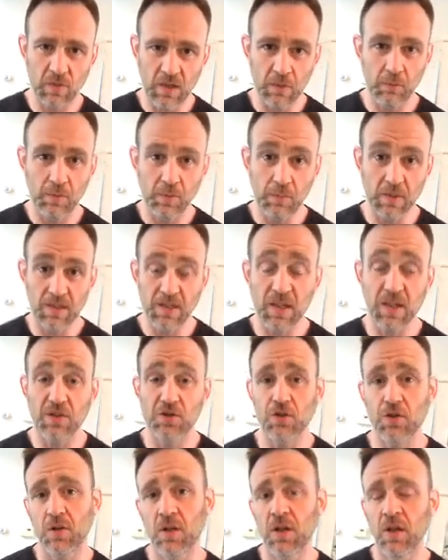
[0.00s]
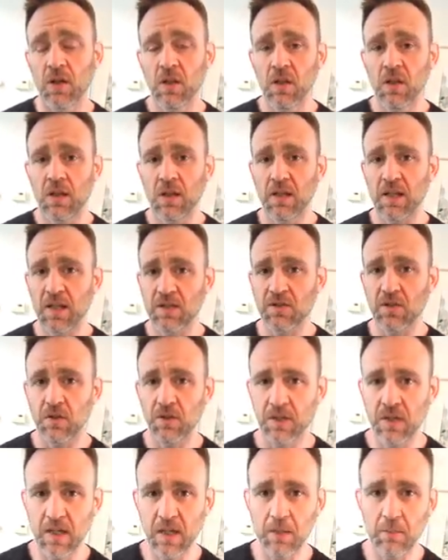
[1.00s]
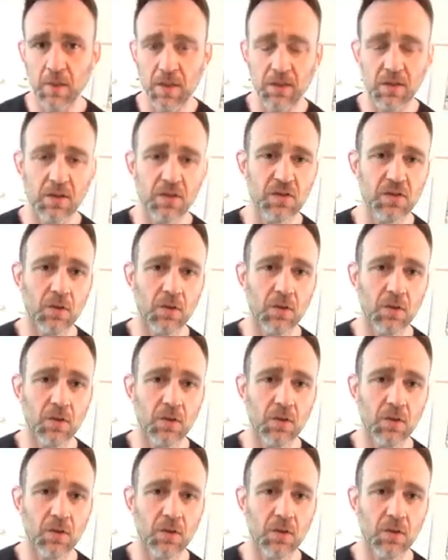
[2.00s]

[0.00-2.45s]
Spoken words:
implementation, and that's called the I method.